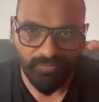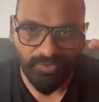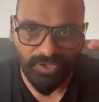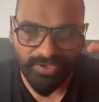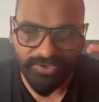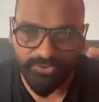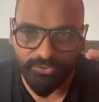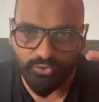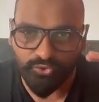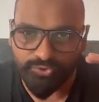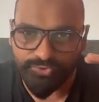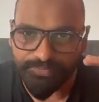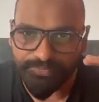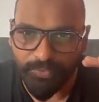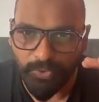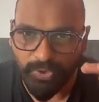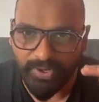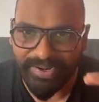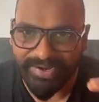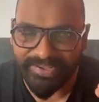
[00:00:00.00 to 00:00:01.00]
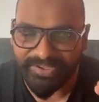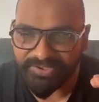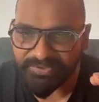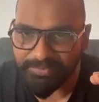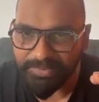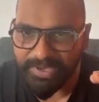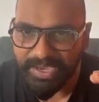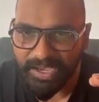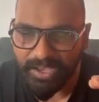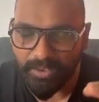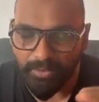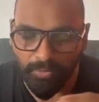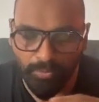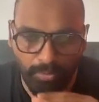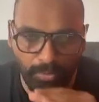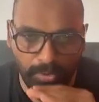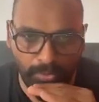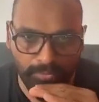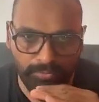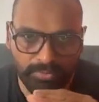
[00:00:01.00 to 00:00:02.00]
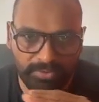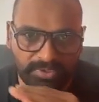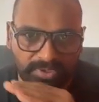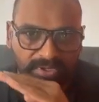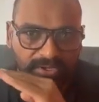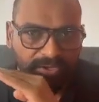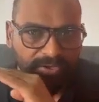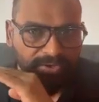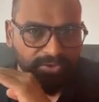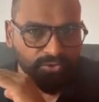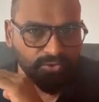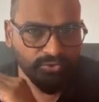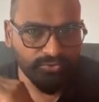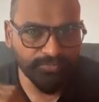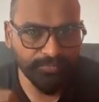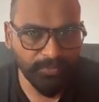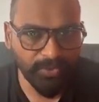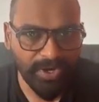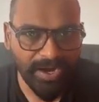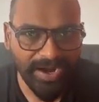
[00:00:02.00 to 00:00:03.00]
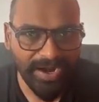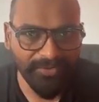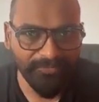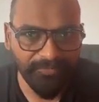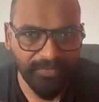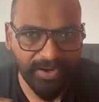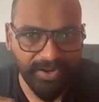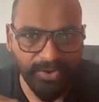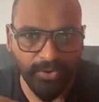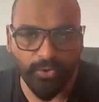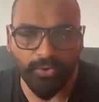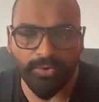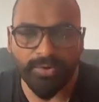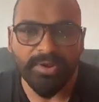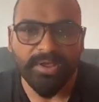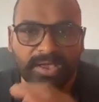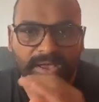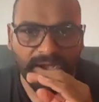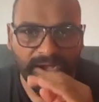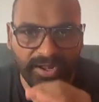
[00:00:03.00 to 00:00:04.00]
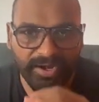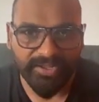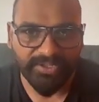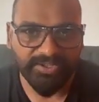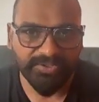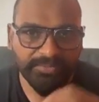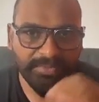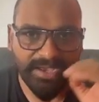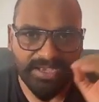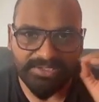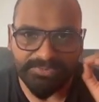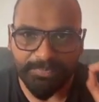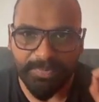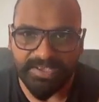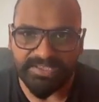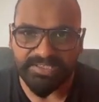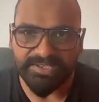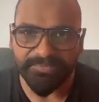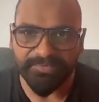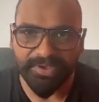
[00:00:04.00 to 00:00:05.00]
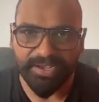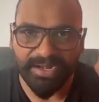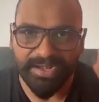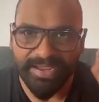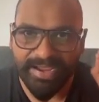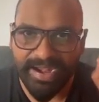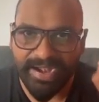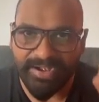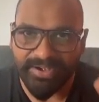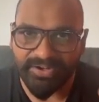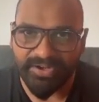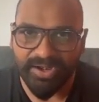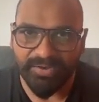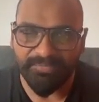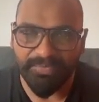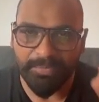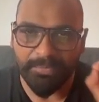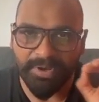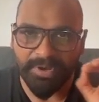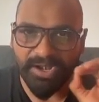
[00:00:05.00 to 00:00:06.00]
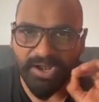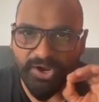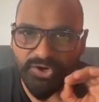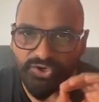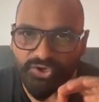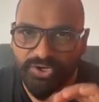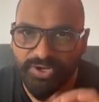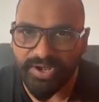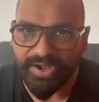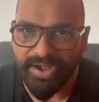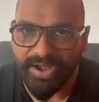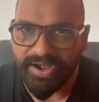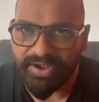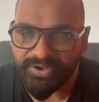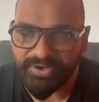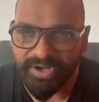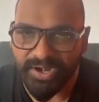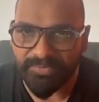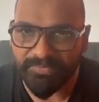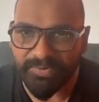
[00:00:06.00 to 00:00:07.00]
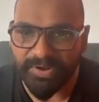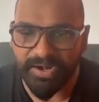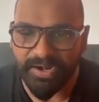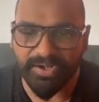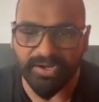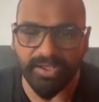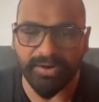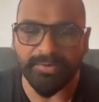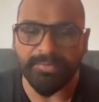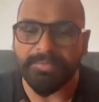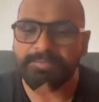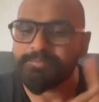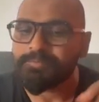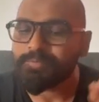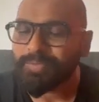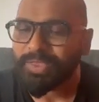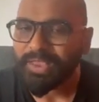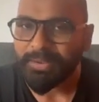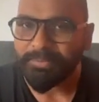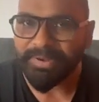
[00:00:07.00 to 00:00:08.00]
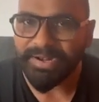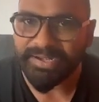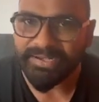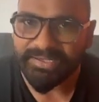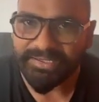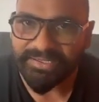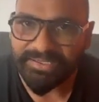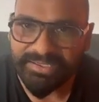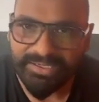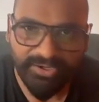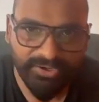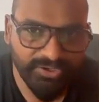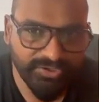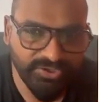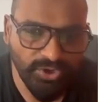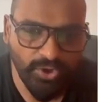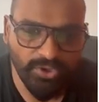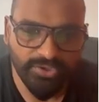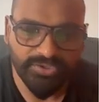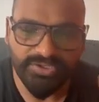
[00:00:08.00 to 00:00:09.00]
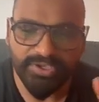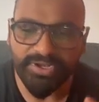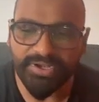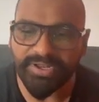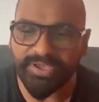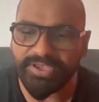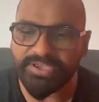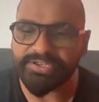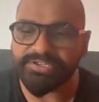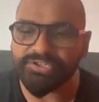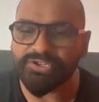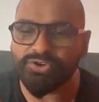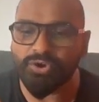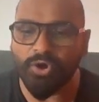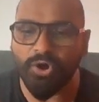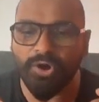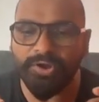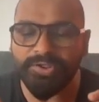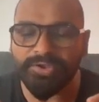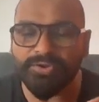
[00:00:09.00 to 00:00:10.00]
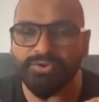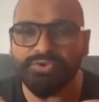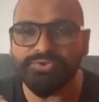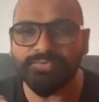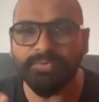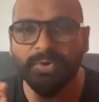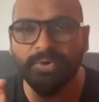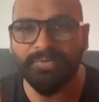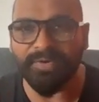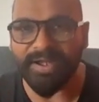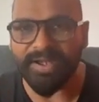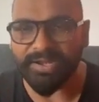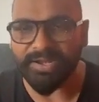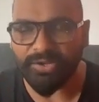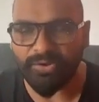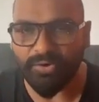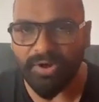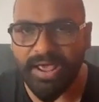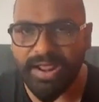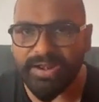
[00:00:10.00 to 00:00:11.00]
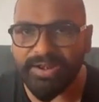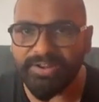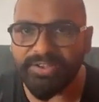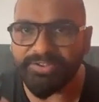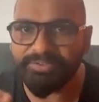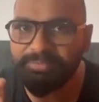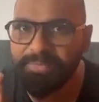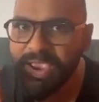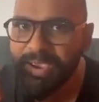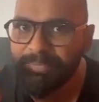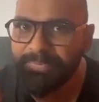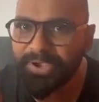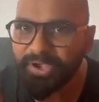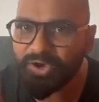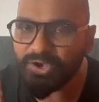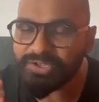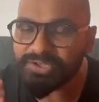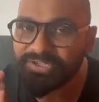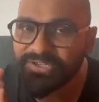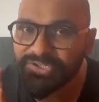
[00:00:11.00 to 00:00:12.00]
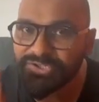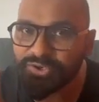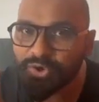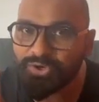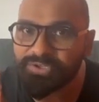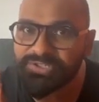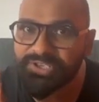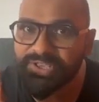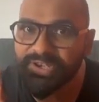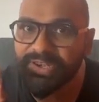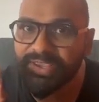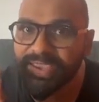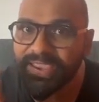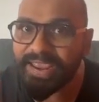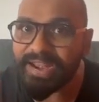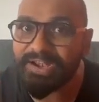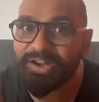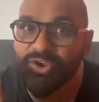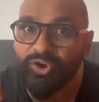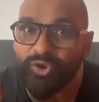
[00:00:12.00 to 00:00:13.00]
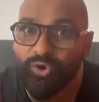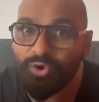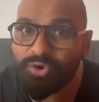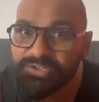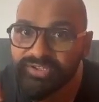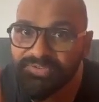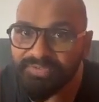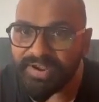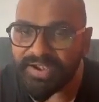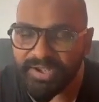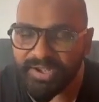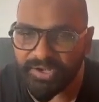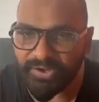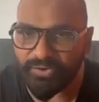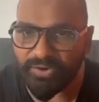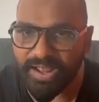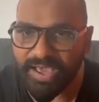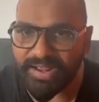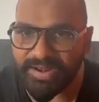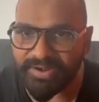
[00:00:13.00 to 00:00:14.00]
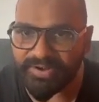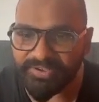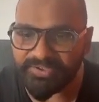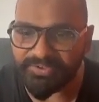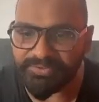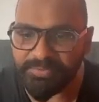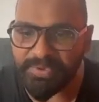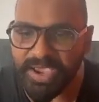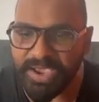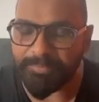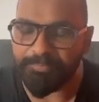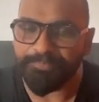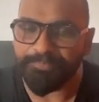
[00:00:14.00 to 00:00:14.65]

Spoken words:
Used for arrhythmia, used for heart failure. Arrhythmia specifically atrial fibrillation and atrial flutter. But Digoxin is not used for ventricular arrhythmia because Digoxin can cause ventricular arrhythmia.